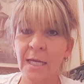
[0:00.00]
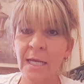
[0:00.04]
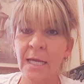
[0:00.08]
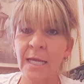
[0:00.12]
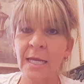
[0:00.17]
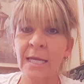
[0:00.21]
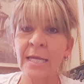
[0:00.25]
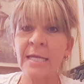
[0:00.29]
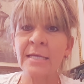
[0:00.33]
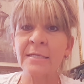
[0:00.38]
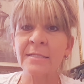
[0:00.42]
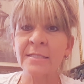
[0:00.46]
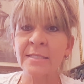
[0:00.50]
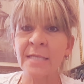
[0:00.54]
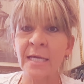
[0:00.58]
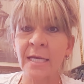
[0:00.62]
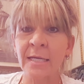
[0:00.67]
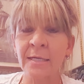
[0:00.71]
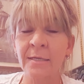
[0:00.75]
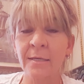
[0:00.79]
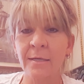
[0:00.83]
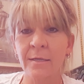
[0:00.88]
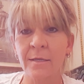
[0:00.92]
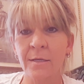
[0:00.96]
He
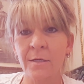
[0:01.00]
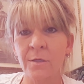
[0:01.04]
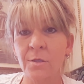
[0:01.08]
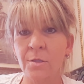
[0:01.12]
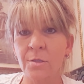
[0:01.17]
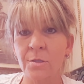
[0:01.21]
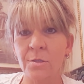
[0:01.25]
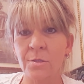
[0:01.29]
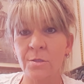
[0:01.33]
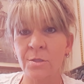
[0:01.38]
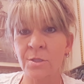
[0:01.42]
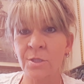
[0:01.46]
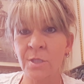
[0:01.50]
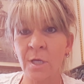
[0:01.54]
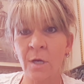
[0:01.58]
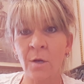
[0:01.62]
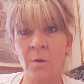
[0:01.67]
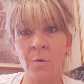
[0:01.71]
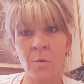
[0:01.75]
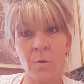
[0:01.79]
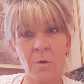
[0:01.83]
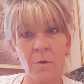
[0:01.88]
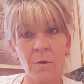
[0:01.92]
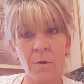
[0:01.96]
said,
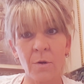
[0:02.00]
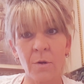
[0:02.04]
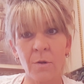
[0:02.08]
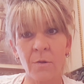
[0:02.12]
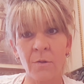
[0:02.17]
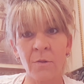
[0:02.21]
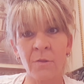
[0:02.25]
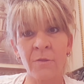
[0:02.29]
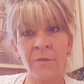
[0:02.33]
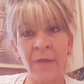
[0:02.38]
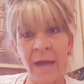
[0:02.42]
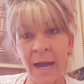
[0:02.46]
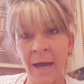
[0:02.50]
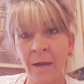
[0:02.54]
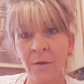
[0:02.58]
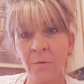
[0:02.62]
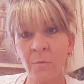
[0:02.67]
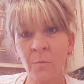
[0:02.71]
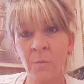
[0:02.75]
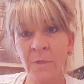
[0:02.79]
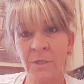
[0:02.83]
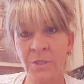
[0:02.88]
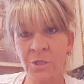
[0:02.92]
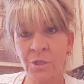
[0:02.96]
So that
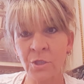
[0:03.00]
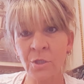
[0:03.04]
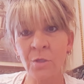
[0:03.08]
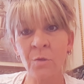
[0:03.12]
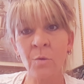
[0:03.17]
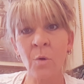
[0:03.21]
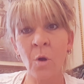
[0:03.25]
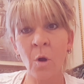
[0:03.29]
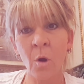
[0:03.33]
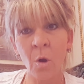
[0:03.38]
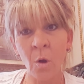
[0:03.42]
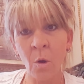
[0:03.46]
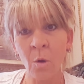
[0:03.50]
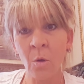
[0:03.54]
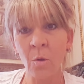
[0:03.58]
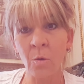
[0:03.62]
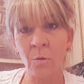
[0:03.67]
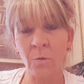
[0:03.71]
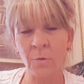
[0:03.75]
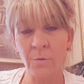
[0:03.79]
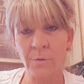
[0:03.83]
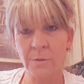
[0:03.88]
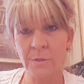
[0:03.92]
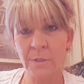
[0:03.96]
which you
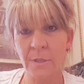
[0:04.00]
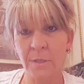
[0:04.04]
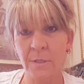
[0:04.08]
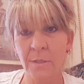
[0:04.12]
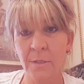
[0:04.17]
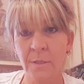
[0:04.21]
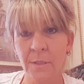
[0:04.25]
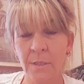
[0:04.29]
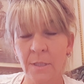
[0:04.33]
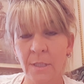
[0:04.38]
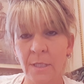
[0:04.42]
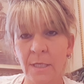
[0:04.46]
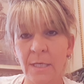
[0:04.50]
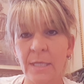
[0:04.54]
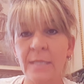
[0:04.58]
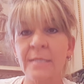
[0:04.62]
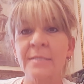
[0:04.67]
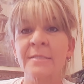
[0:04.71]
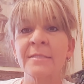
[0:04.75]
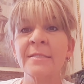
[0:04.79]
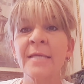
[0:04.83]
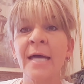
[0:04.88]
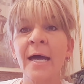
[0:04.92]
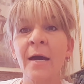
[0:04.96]
hold
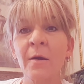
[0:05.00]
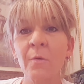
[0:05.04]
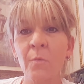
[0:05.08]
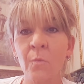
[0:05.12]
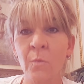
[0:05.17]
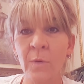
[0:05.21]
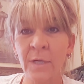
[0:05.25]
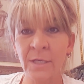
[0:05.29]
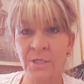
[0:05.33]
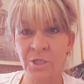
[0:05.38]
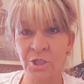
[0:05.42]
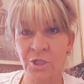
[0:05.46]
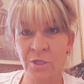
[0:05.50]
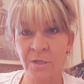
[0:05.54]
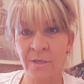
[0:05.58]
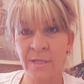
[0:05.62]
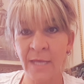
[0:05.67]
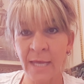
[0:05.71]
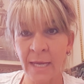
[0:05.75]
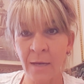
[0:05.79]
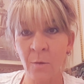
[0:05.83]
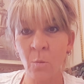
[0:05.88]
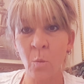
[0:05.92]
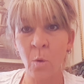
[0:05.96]
is that which
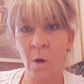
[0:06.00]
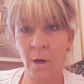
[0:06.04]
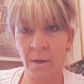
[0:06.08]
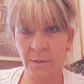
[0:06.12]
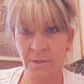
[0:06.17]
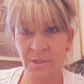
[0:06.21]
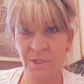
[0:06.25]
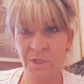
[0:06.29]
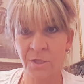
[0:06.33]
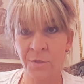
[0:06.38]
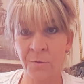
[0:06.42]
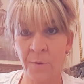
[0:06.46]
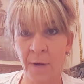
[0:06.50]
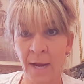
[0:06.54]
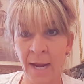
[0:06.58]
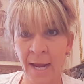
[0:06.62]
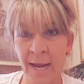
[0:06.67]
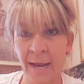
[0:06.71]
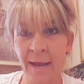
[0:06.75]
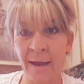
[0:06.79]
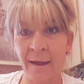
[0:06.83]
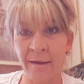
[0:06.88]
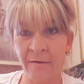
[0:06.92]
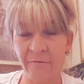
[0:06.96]
they want to
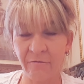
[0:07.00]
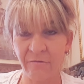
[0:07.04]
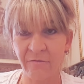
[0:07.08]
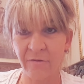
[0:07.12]
have